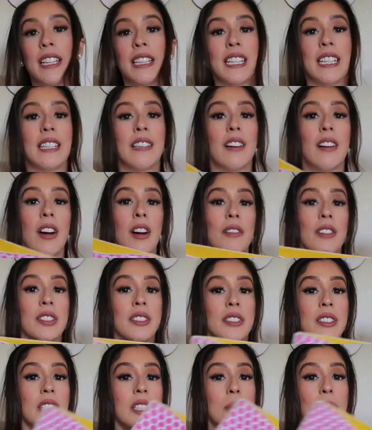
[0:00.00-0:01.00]
and then
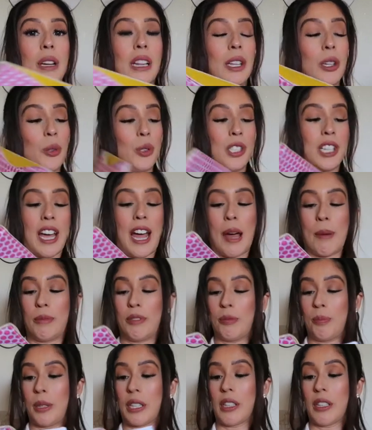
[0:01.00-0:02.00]
obviously my little
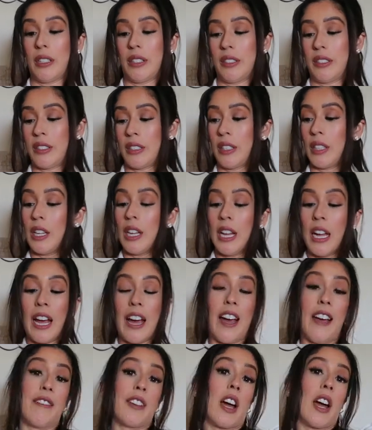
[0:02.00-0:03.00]
tabs because
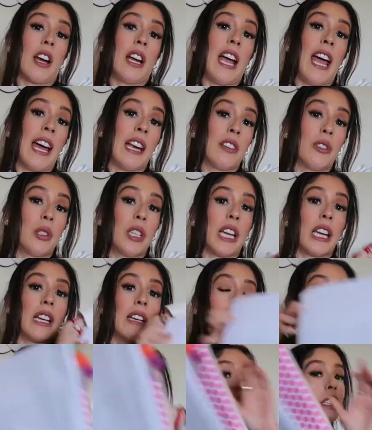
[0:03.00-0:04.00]
I've got to annotate.